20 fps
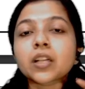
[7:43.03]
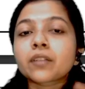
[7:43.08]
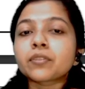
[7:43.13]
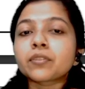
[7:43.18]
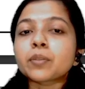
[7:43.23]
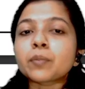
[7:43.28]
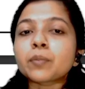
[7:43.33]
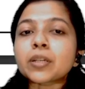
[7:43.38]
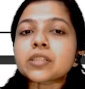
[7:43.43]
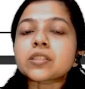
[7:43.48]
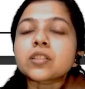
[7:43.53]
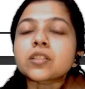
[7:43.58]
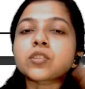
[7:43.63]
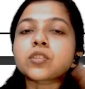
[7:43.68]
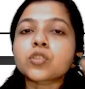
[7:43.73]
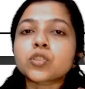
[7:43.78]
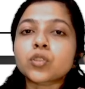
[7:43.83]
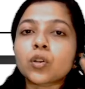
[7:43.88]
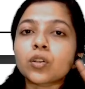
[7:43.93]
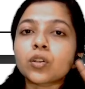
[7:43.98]
We must
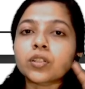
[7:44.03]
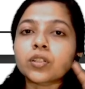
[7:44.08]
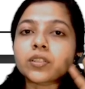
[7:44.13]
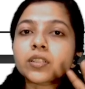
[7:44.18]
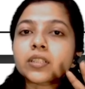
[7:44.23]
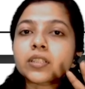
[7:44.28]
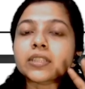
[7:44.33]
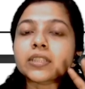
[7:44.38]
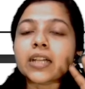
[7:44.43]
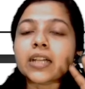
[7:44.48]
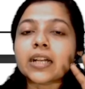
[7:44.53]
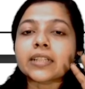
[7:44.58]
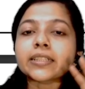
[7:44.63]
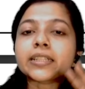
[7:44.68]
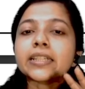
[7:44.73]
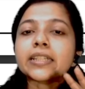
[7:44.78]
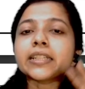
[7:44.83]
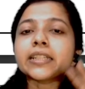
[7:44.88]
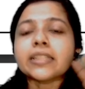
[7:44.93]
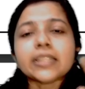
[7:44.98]
ensure
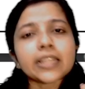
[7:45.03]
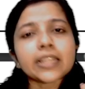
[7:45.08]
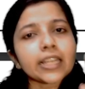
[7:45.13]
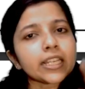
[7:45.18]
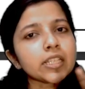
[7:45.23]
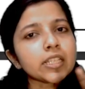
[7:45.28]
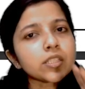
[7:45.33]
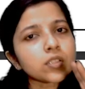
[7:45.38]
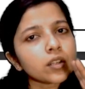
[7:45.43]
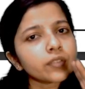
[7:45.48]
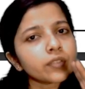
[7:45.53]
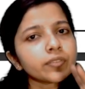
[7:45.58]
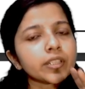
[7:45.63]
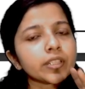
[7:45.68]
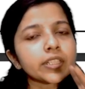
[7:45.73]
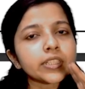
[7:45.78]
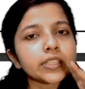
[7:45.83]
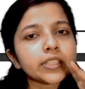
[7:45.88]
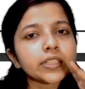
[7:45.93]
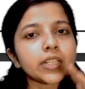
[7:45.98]
that in case of
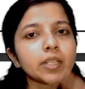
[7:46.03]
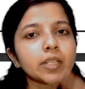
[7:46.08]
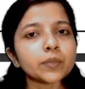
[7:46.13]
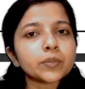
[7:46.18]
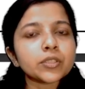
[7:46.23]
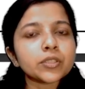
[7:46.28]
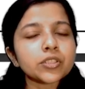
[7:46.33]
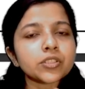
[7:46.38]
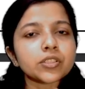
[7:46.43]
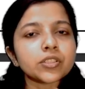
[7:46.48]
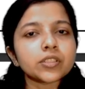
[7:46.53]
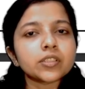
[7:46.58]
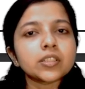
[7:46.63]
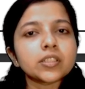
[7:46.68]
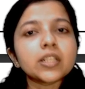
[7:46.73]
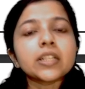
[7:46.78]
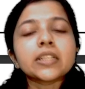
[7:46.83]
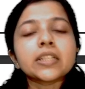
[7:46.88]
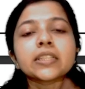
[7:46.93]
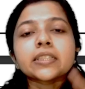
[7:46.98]
any diversion,
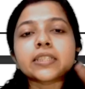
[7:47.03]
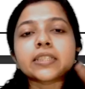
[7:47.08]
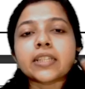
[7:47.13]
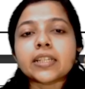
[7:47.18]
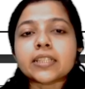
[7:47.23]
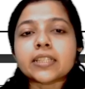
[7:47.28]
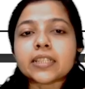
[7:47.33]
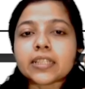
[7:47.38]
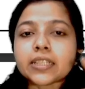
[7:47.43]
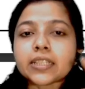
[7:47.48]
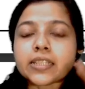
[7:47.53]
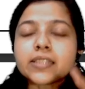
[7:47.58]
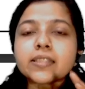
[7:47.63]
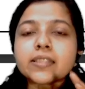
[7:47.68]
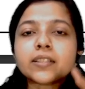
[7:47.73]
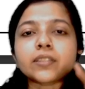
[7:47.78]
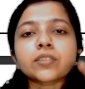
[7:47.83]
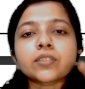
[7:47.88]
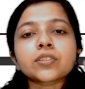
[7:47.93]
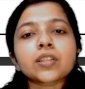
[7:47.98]
there
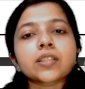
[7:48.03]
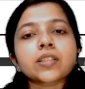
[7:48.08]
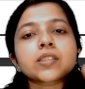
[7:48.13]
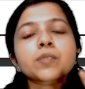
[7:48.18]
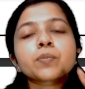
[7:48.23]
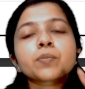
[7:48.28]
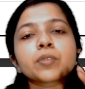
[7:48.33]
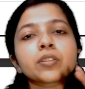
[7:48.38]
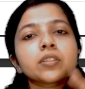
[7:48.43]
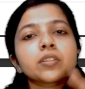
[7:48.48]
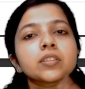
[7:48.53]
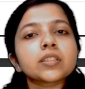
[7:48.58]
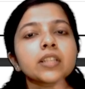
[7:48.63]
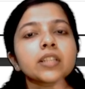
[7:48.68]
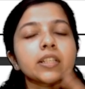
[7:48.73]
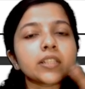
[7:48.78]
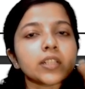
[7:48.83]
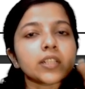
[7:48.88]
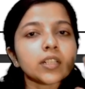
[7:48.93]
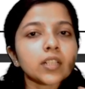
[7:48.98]
is a transparent
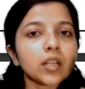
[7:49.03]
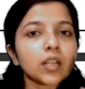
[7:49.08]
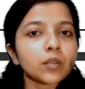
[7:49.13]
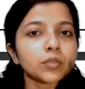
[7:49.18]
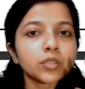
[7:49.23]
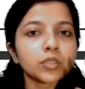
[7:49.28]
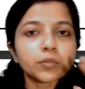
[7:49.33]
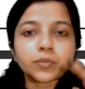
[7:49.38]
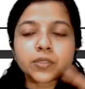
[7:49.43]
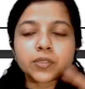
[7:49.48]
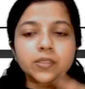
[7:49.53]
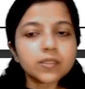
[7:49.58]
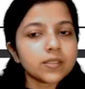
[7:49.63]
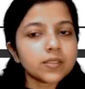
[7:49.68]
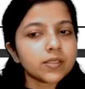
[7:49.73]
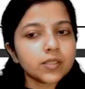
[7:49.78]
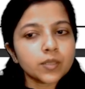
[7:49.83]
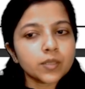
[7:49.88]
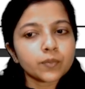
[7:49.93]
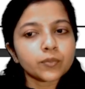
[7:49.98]
and accountable
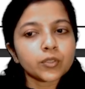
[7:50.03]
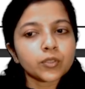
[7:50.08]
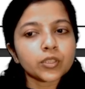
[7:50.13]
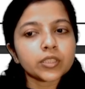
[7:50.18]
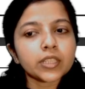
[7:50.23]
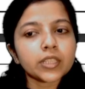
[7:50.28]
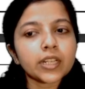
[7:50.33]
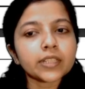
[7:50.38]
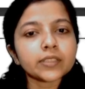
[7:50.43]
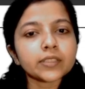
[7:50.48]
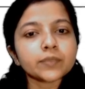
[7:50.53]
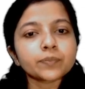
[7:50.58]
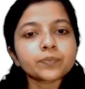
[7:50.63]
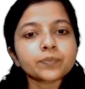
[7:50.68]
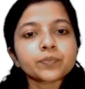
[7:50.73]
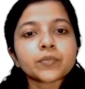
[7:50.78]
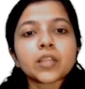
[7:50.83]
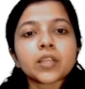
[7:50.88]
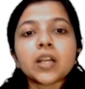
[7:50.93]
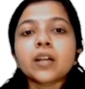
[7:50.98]
system for that.
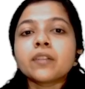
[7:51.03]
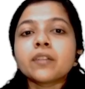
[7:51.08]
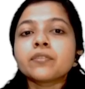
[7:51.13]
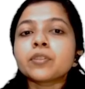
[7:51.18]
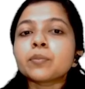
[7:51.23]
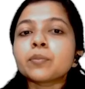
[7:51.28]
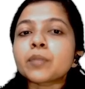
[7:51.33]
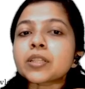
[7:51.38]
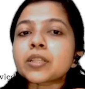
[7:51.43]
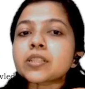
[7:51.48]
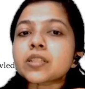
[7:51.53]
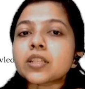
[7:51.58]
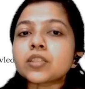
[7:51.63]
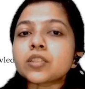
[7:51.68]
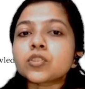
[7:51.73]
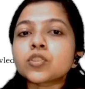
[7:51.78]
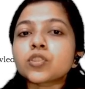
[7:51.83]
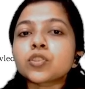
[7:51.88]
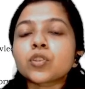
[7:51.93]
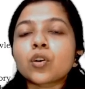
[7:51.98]
We must
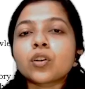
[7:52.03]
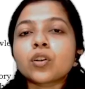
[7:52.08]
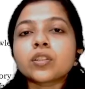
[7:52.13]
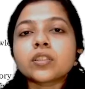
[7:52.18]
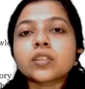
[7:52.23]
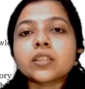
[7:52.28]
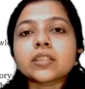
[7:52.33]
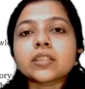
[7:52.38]
ensure